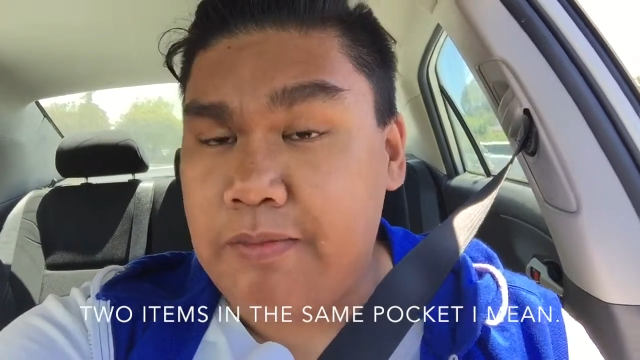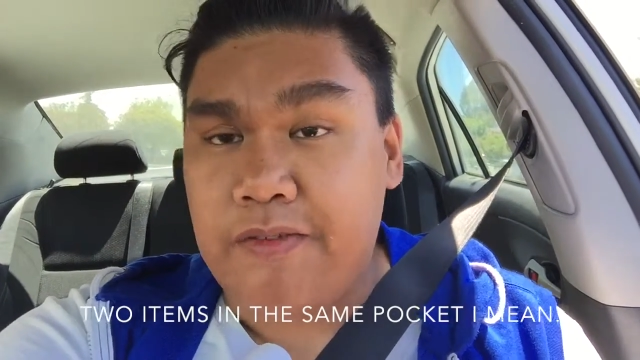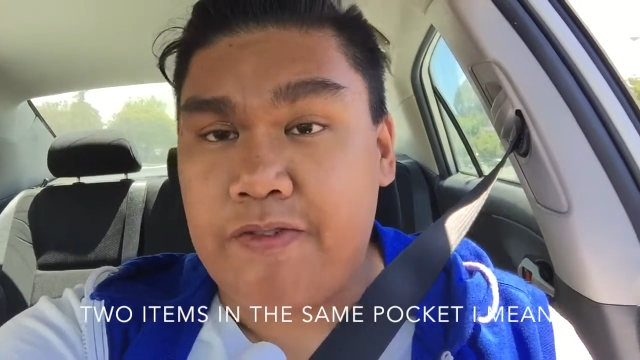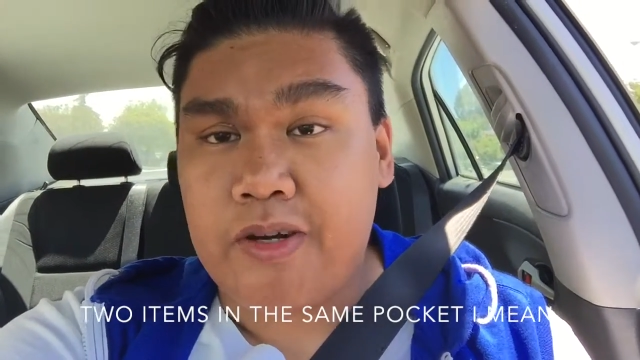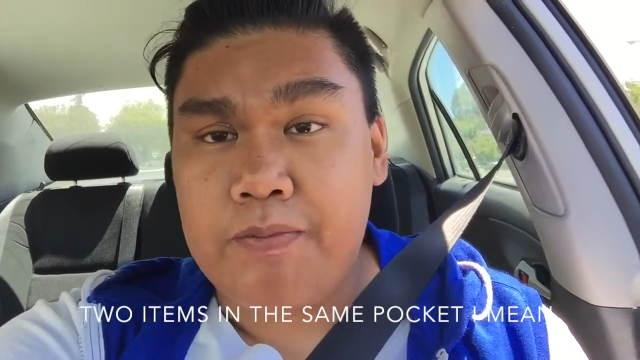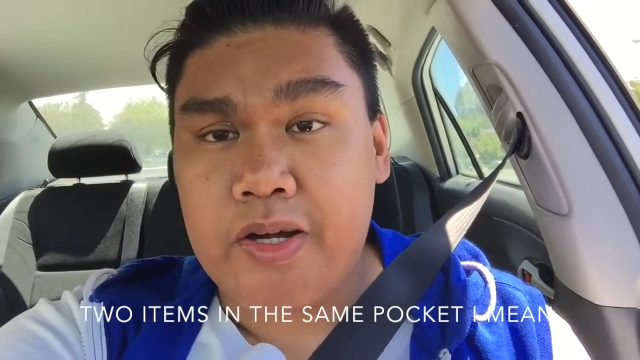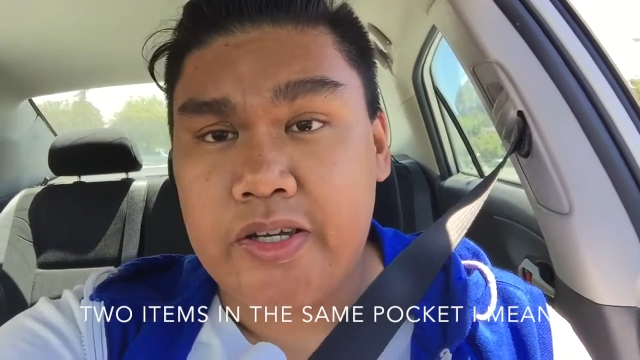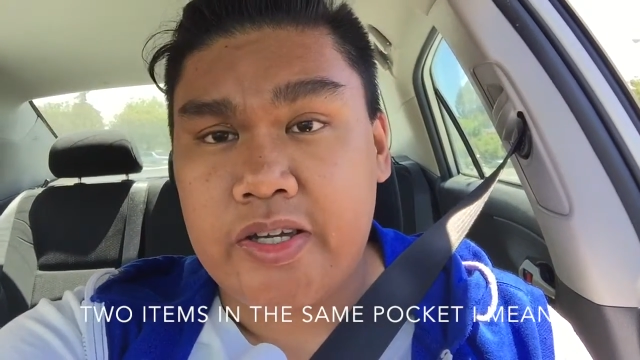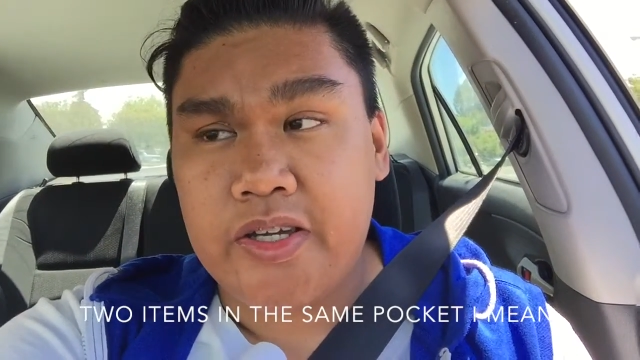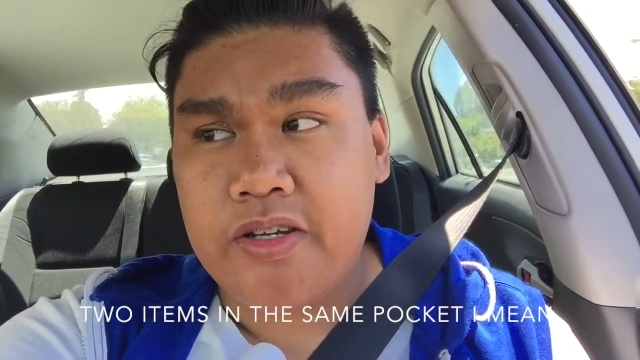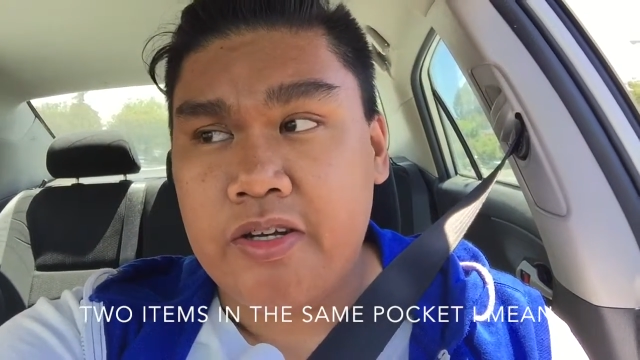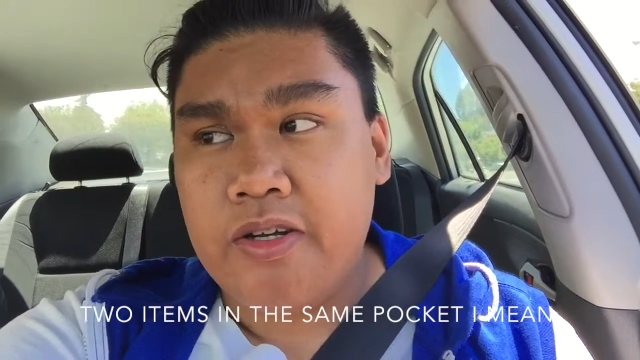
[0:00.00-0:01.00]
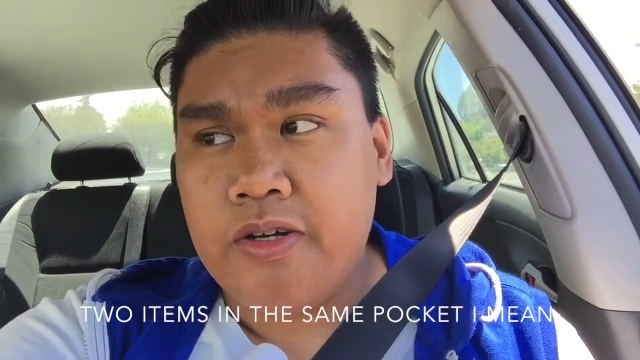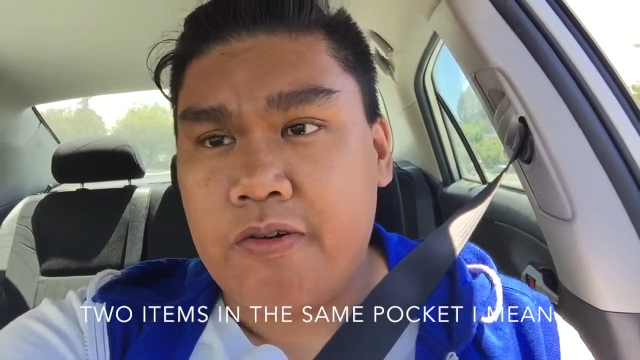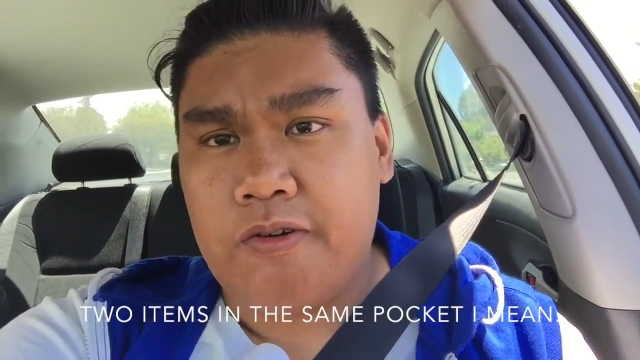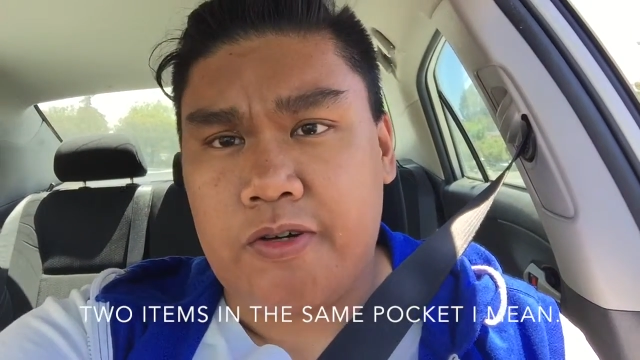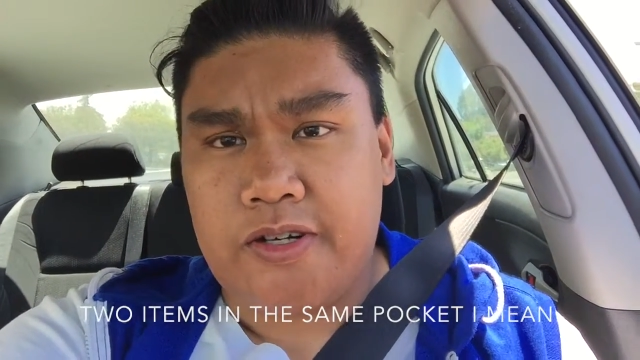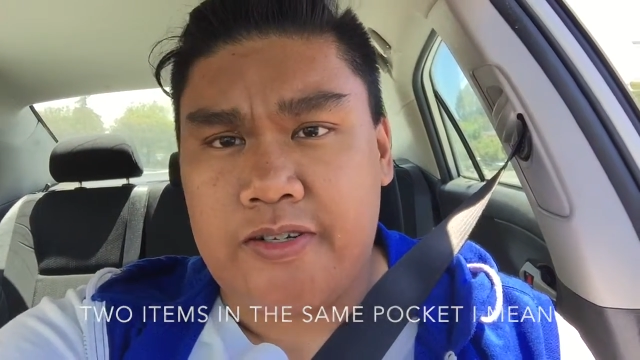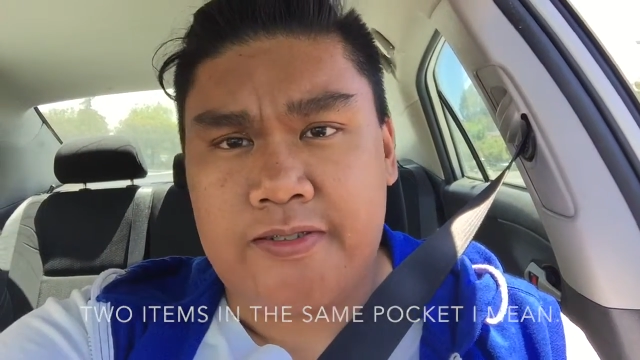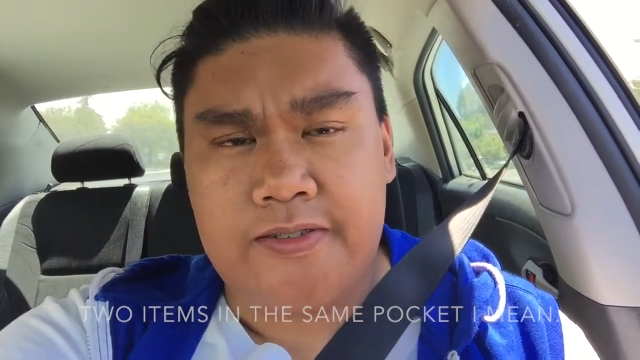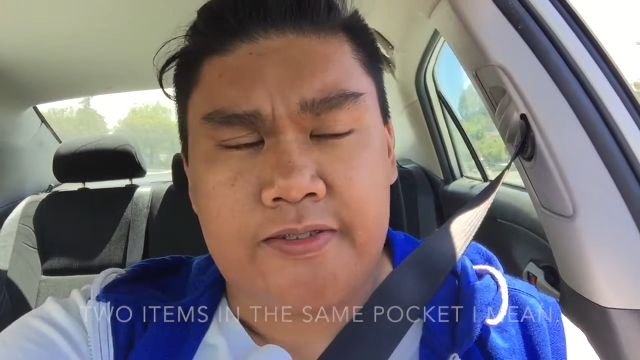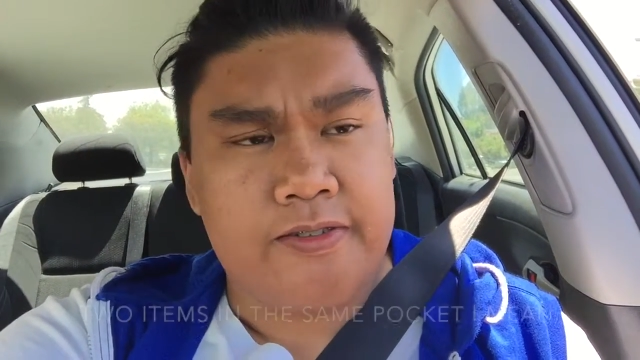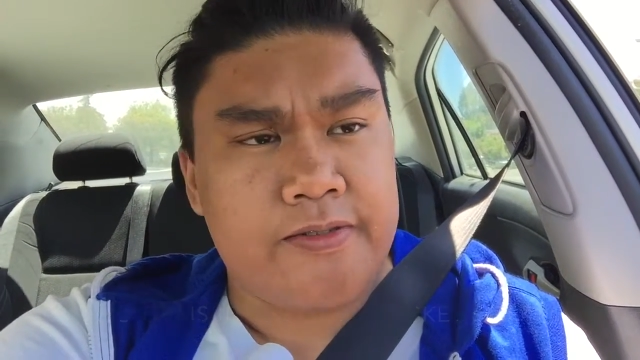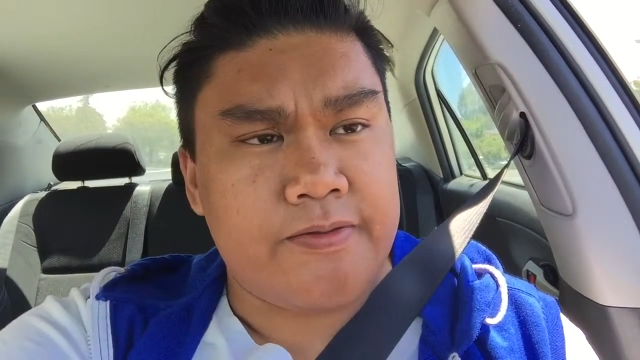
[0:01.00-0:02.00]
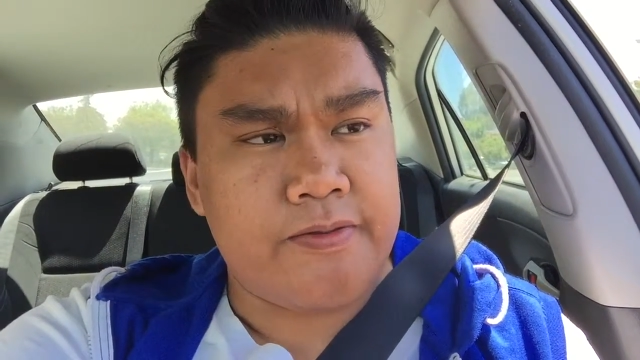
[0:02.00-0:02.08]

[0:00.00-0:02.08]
in my front pocket, or in,